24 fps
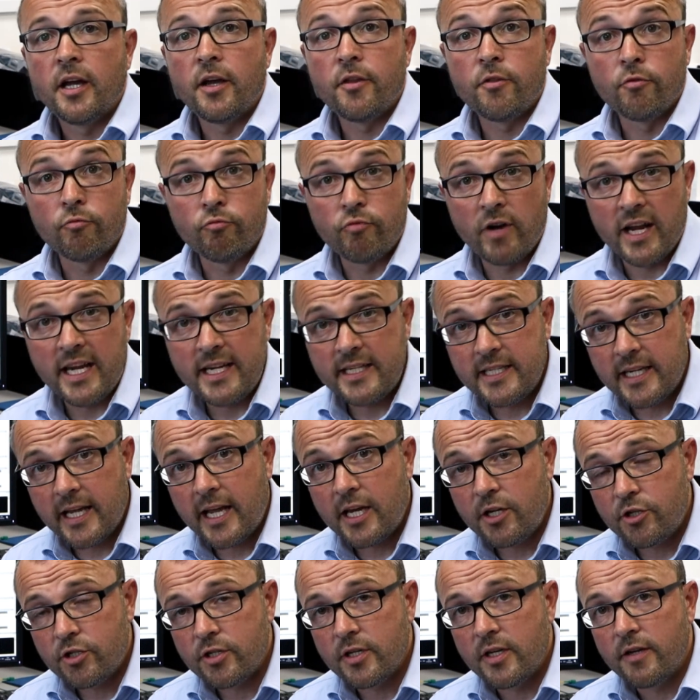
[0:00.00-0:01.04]
the
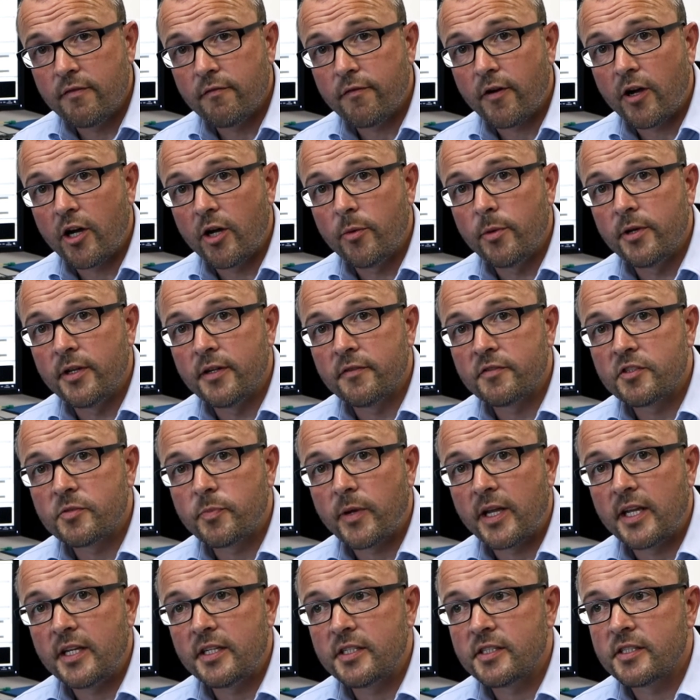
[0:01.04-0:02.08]
radiation environment of
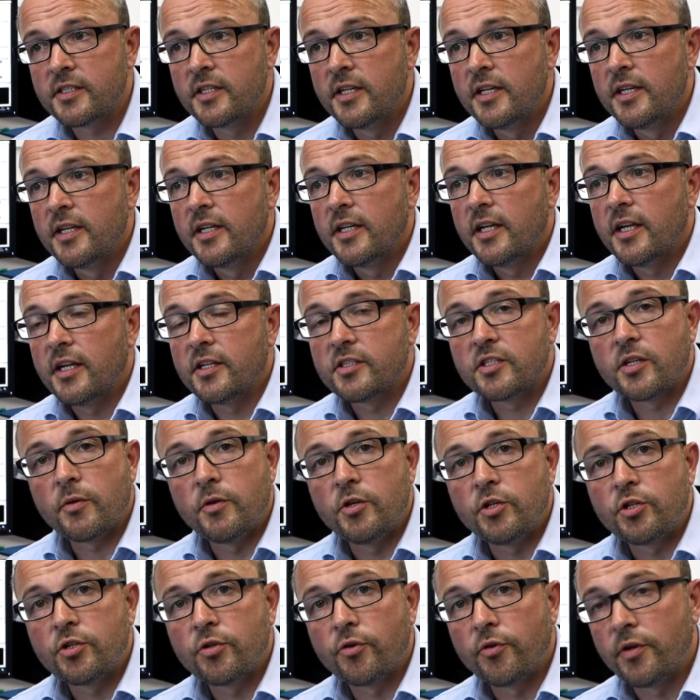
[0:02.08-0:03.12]
space, so
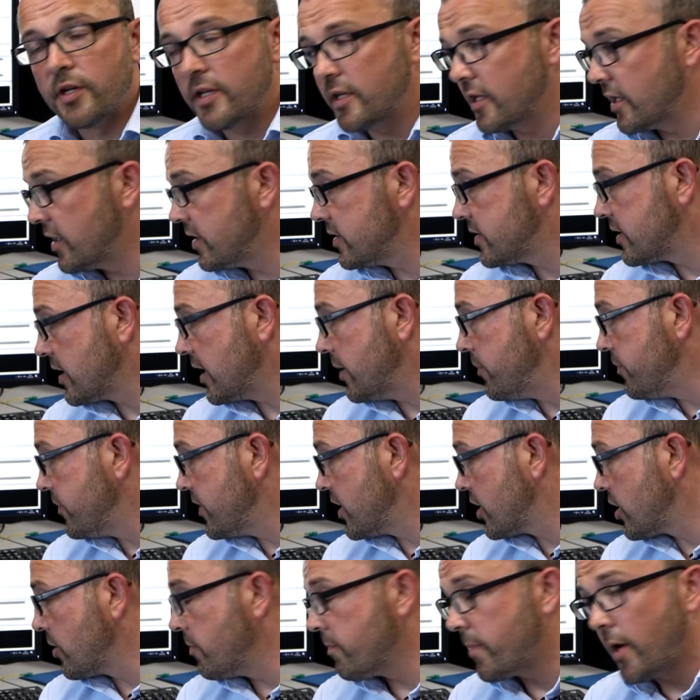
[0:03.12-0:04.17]
ensuring that
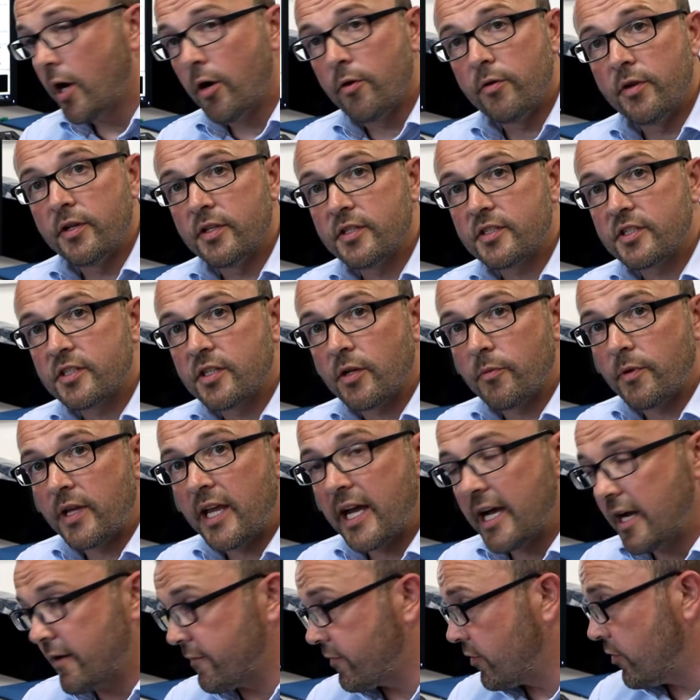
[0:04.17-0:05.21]
the components that we
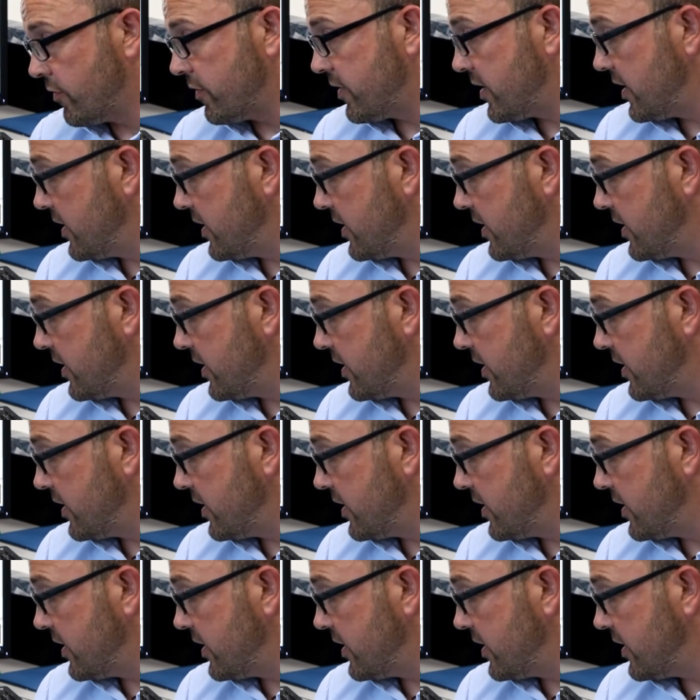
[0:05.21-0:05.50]
have on